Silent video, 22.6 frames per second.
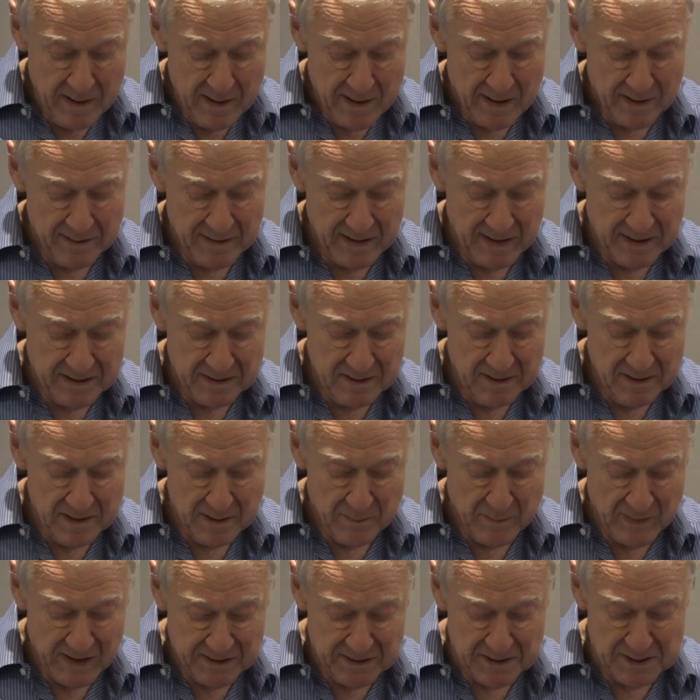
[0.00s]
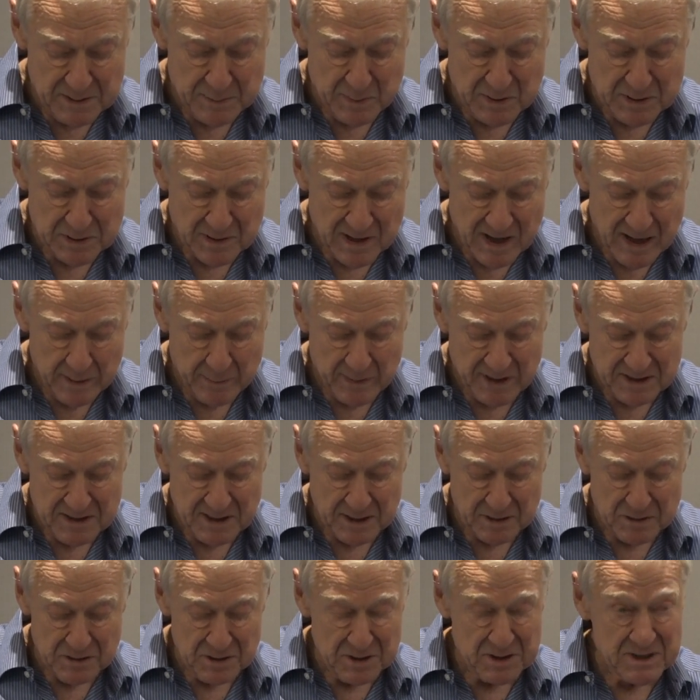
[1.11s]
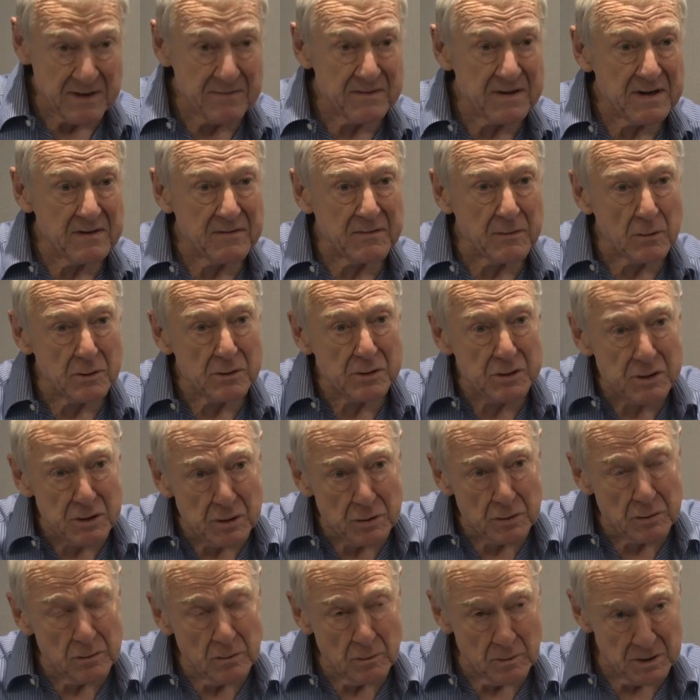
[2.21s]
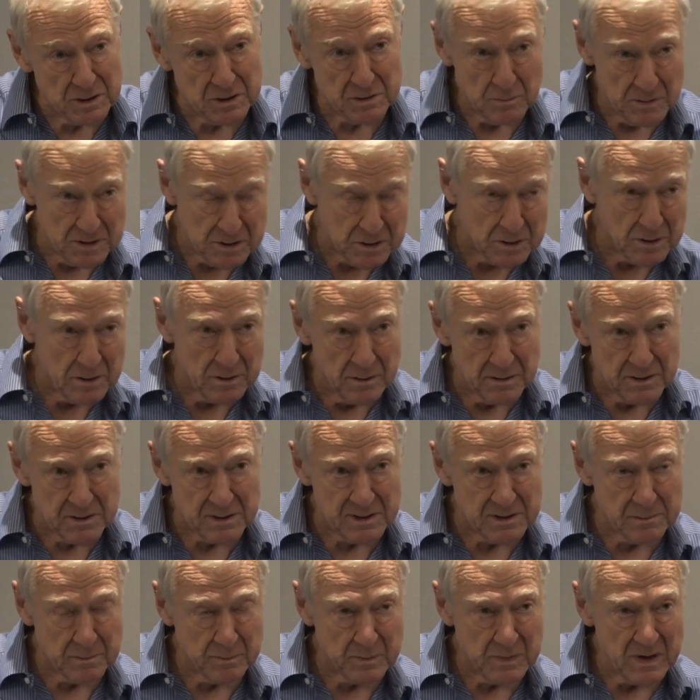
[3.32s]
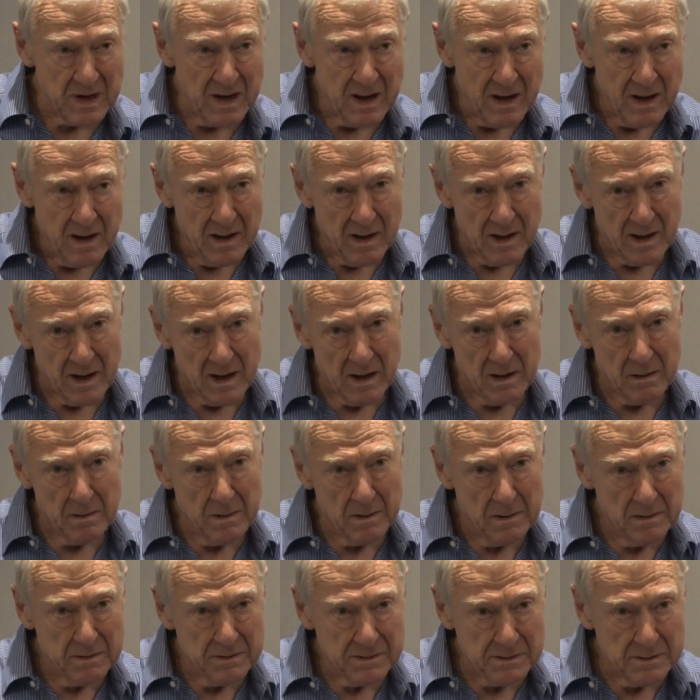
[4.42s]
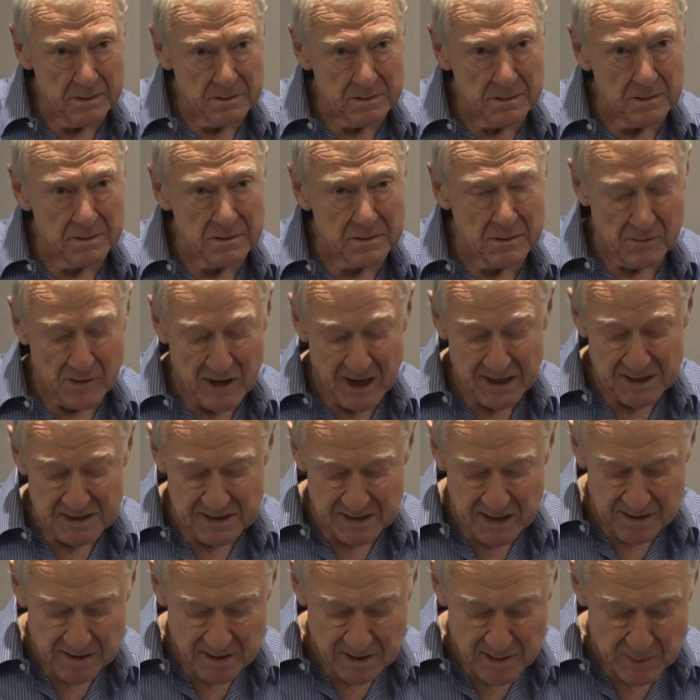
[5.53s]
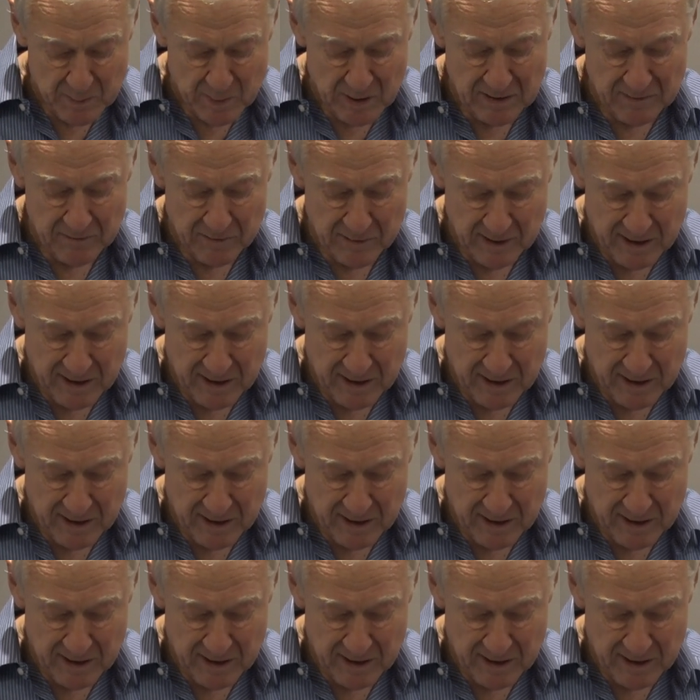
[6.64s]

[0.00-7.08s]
and that the methods prescribed by Section 74.2, which alludes to to rights under the Bill of